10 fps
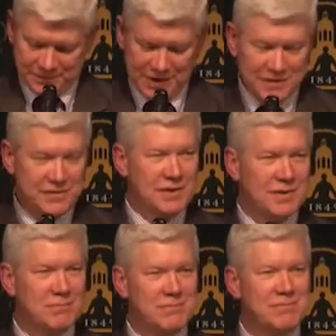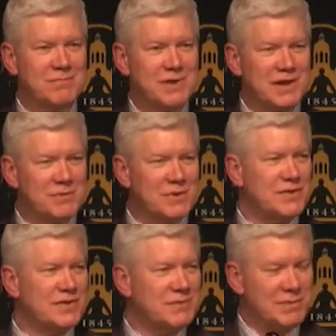That's the way in
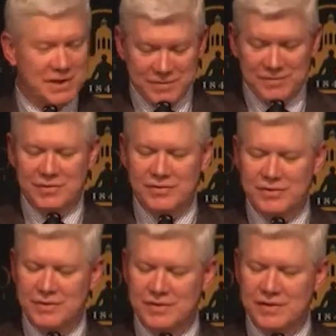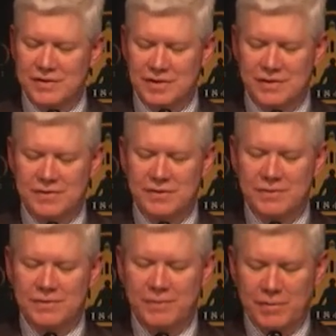which these matters are introduced and
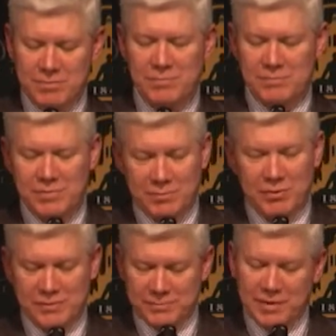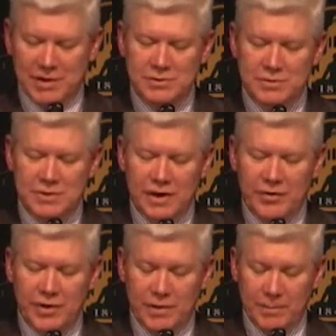understood, proposed by Gould at any
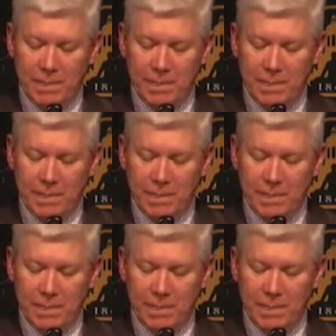rate.